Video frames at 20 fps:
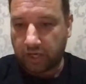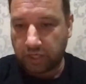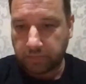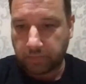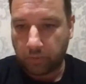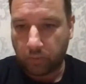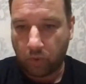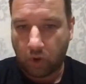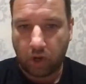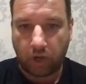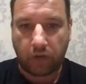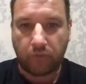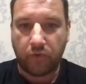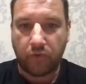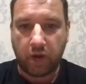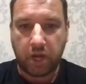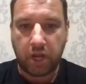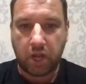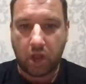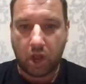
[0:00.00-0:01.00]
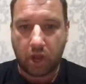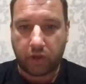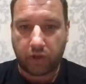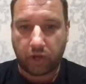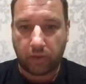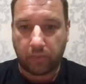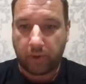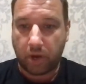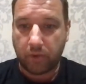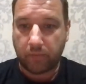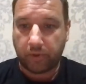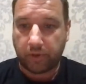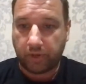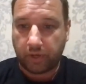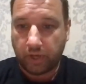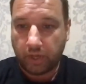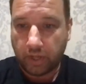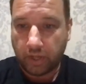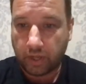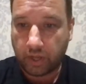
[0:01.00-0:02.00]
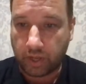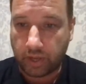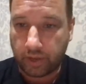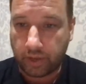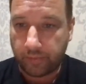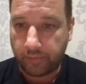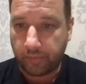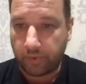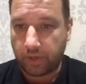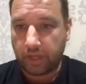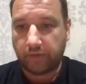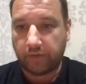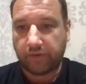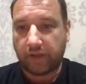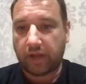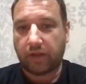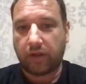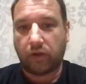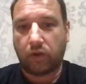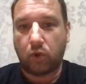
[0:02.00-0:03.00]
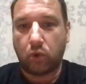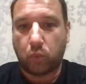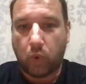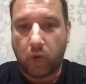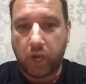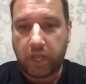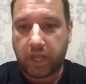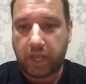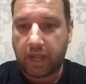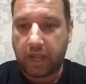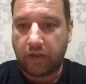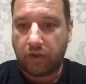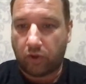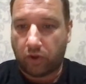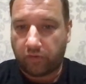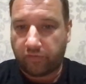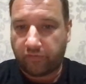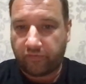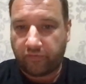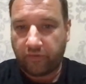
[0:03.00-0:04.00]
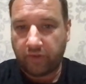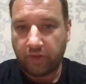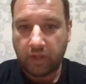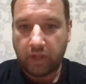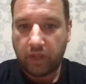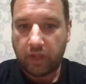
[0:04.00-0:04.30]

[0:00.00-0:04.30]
he's been working really hard at the moment. He's had a good weekend off,